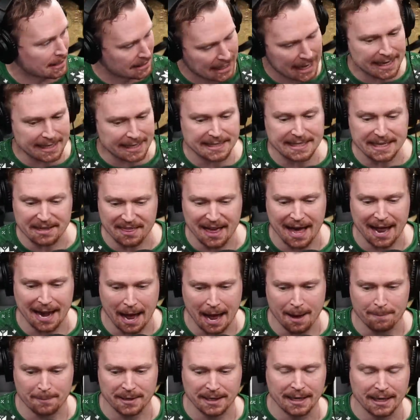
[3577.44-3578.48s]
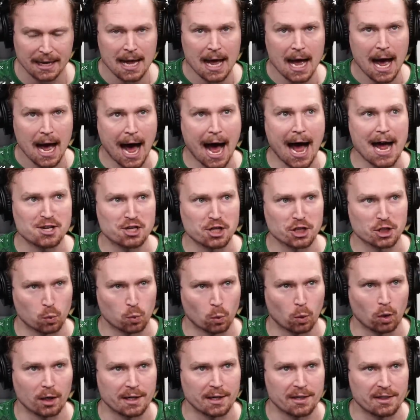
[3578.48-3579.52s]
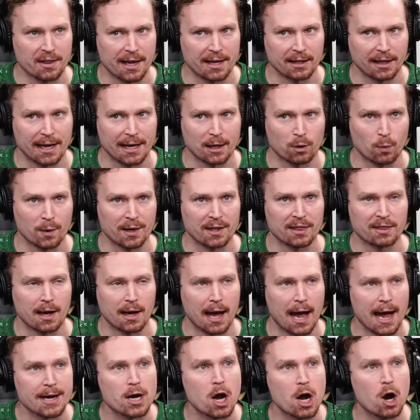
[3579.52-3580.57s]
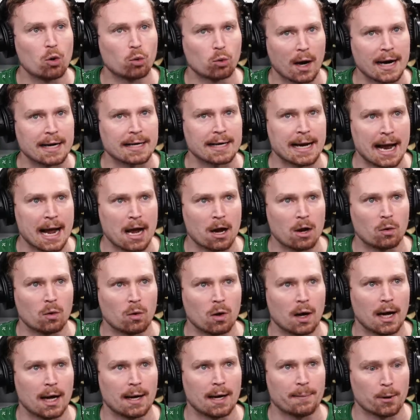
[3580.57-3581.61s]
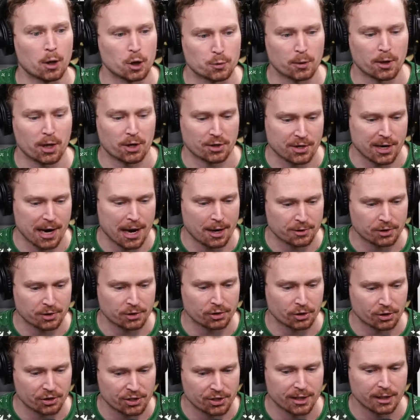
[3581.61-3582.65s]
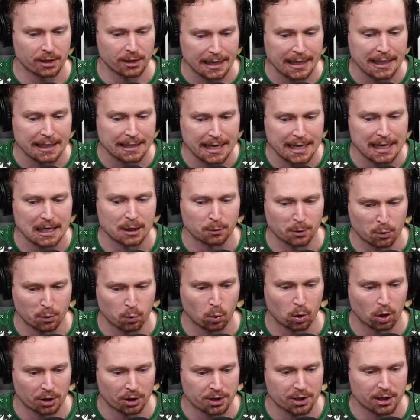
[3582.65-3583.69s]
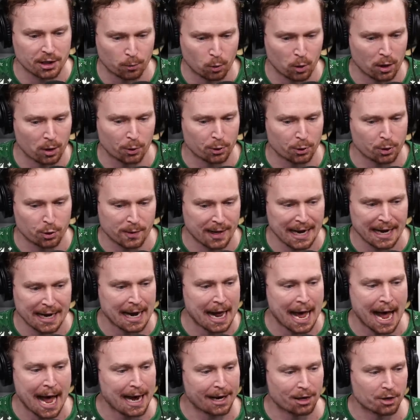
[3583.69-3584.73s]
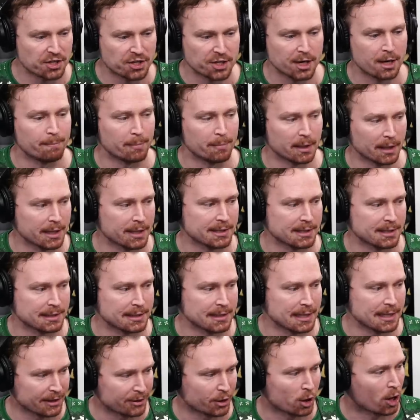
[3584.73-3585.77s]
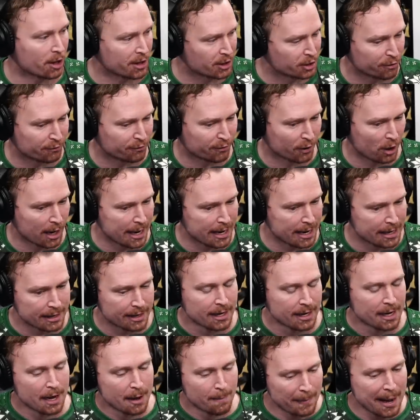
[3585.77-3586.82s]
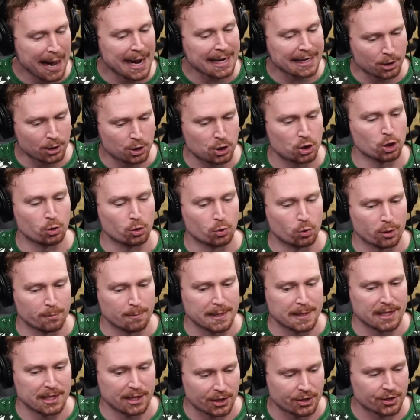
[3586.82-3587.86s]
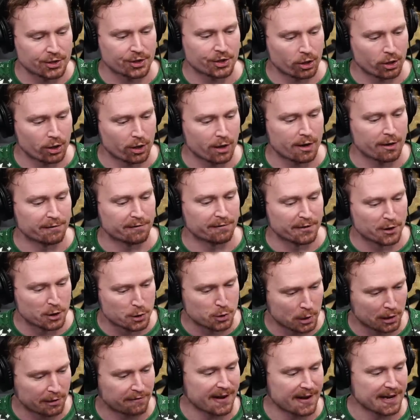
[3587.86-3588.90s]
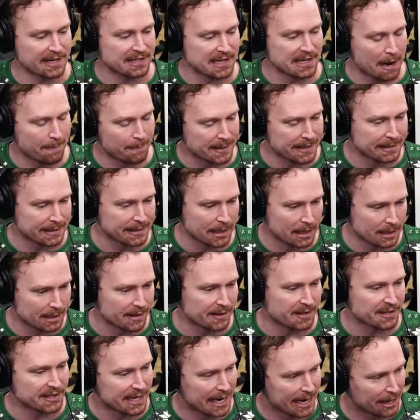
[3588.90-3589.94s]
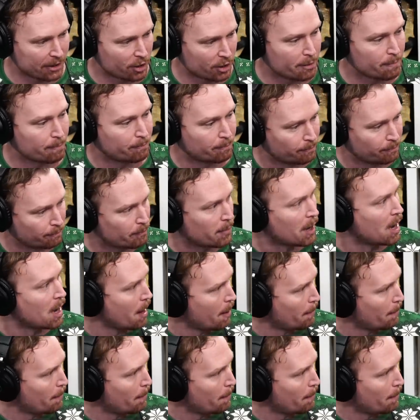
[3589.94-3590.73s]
yeah. I could see that happening. Yeah. I just worry that like with, I know right now uh, post-production houses are still inundated with work to the point where you can't hire some because it's sure. like they're already yeah. so far ahead. My issue would be the concern of visual effects not being done to the standard. Well, that's a good point.